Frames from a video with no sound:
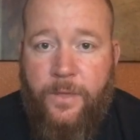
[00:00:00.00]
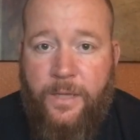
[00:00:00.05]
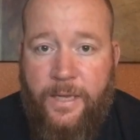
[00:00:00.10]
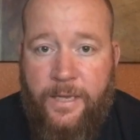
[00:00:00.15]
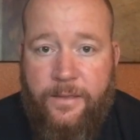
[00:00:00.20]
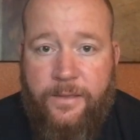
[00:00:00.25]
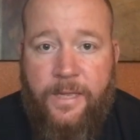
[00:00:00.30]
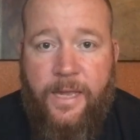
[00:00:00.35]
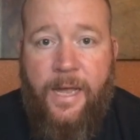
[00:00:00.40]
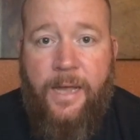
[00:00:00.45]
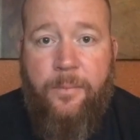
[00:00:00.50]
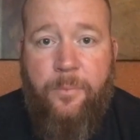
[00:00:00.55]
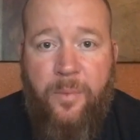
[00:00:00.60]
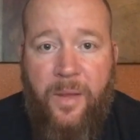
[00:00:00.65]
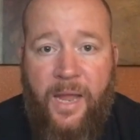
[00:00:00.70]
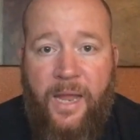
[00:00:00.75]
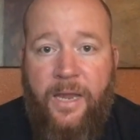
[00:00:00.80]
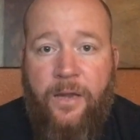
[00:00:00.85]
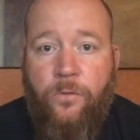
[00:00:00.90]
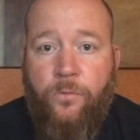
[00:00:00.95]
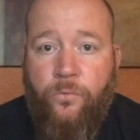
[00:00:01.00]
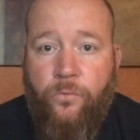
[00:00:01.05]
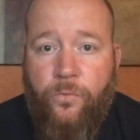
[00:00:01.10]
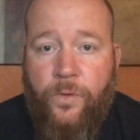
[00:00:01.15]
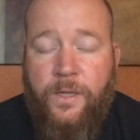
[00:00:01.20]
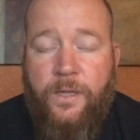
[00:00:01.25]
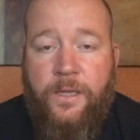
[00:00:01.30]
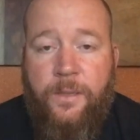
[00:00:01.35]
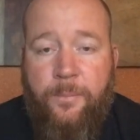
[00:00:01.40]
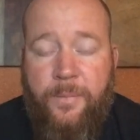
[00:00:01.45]
Get that paint
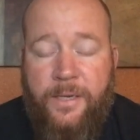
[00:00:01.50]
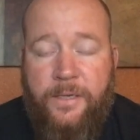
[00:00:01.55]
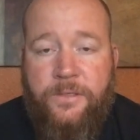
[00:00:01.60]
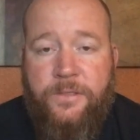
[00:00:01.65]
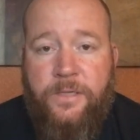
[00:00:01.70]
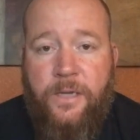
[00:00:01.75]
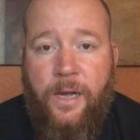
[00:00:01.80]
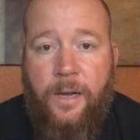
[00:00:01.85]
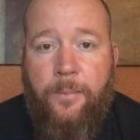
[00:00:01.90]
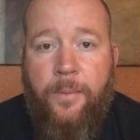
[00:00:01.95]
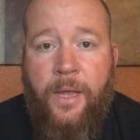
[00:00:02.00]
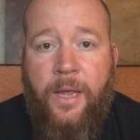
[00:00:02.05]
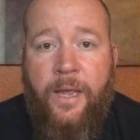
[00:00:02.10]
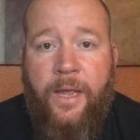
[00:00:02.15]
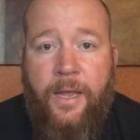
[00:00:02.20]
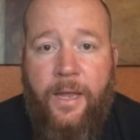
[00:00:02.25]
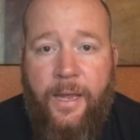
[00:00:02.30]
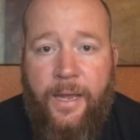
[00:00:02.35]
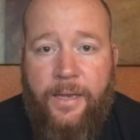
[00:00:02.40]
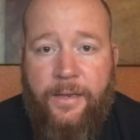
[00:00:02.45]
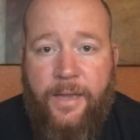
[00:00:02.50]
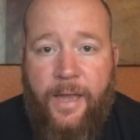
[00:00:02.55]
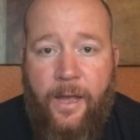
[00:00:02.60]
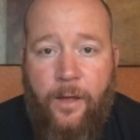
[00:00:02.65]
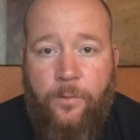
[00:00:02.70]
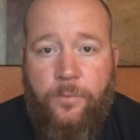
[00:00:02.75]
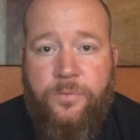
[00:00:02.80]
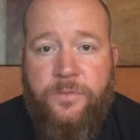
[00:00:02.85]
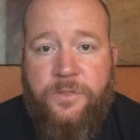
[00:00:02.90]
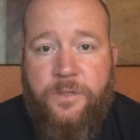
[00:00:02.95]
really mixed up. It
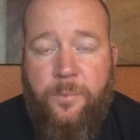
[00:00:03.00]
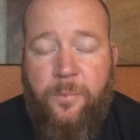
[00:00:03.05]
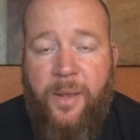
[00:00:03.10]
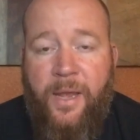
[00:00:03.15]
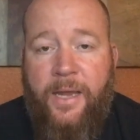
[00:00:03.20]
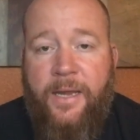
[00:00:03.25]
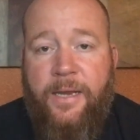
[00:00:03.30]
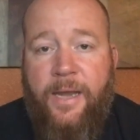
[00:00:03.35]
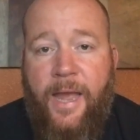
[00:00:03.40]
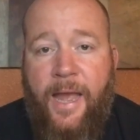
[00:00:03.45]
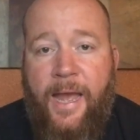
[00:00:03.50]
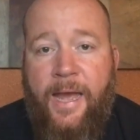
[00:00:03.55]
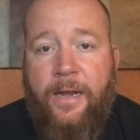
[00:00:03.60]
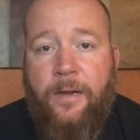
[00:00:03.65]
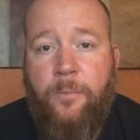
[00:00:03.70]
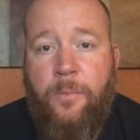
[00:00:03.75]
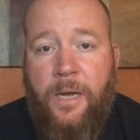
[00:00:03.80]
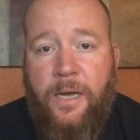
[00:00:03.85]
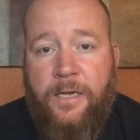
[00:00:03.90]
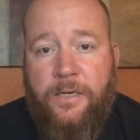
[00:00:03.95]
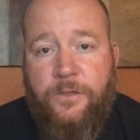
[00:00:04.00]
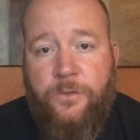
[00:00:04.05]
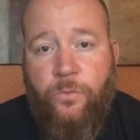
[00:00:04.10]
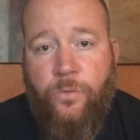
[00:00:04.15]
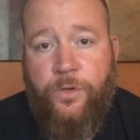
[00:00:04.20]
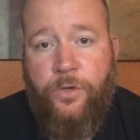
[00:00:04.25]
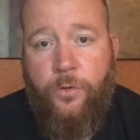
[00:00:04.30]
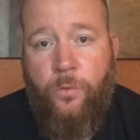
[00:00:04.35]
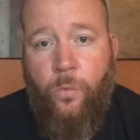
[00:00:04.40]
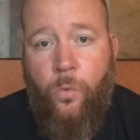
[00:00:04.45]
helps the paint atomize
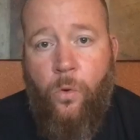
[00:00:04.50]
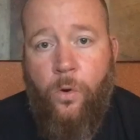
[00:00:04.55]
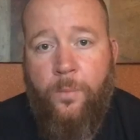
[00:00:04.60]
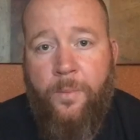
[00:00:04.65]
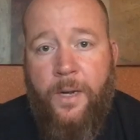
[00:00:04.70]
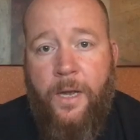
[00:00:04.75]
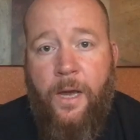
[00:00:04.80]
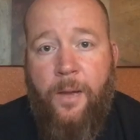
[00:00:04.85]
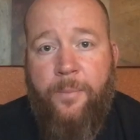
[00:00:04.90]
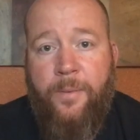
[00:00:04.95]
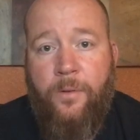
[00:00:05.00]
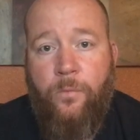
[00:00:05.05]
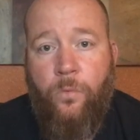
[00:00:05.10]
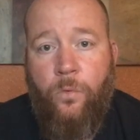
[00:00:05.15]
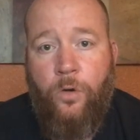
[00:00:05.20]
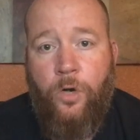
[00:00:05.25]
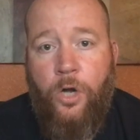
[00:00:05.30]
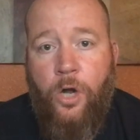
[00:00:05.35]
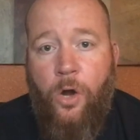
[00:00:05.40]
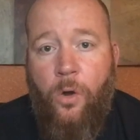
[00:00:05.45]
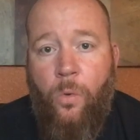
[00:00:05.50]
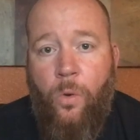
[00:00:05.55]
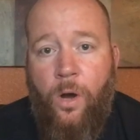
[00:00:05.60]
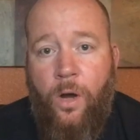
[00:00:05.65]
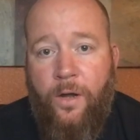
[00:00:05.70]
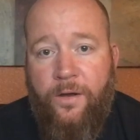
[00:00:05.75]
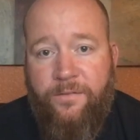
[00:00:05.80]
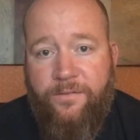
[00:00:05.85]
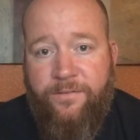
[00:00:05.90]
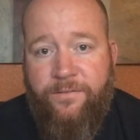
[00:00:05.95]
when you warm it up. It will go
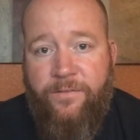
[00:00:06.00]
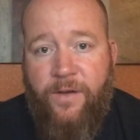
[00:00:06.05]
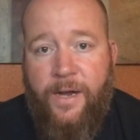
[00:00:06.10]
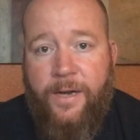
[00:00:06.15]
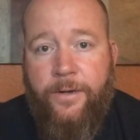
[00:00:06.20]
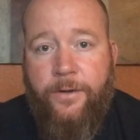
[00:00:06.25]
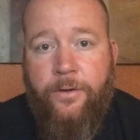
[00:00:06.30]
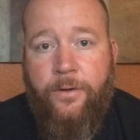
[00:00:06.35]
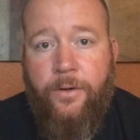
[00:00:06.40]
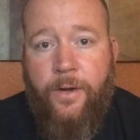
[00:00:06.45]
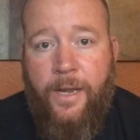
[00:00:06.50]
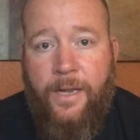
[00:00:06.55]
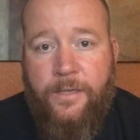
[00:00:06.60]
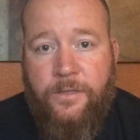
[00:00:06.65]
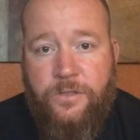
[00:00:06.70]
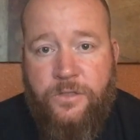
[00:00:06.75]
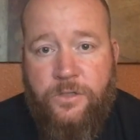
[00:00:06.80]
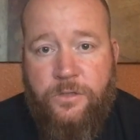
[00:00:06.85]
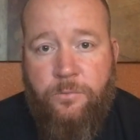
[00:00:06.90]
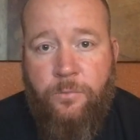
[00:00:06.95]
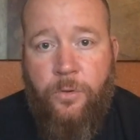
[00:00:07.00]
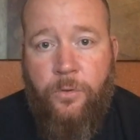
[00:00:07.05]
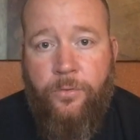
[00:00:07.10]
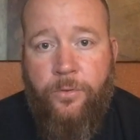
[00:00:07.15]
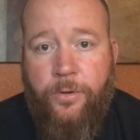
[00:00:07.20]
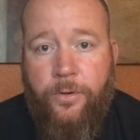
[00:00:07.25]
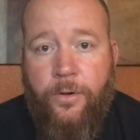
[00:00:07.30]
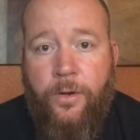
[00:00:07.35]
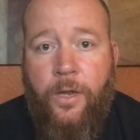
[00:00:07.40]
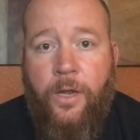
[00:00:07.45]
on finer and
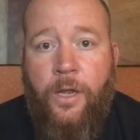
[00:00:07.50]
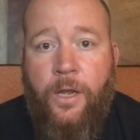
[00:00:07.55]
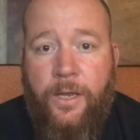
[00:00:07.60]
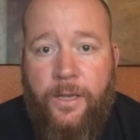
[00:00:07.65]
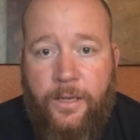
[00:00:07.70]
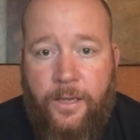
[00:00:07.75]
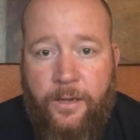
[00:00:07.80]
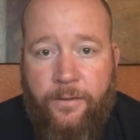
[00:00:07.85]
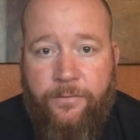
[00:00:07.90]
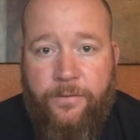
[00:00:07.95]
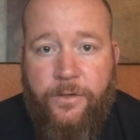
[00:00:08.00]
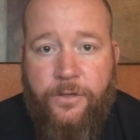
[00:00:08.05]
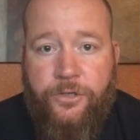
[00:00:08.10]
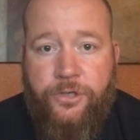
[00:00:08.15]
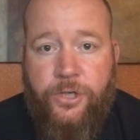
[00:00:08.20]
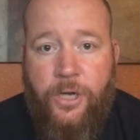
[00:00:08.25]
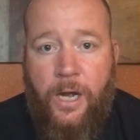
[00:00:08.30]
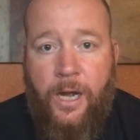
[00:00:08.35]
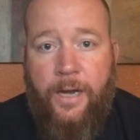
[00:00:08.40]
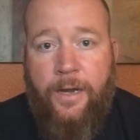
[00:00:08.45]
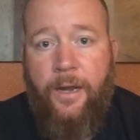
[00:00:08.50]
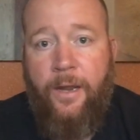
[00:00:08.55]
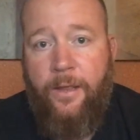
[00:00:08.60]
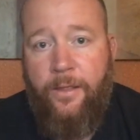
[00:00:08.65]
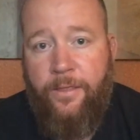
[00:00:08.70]
smoother. Give it a shot.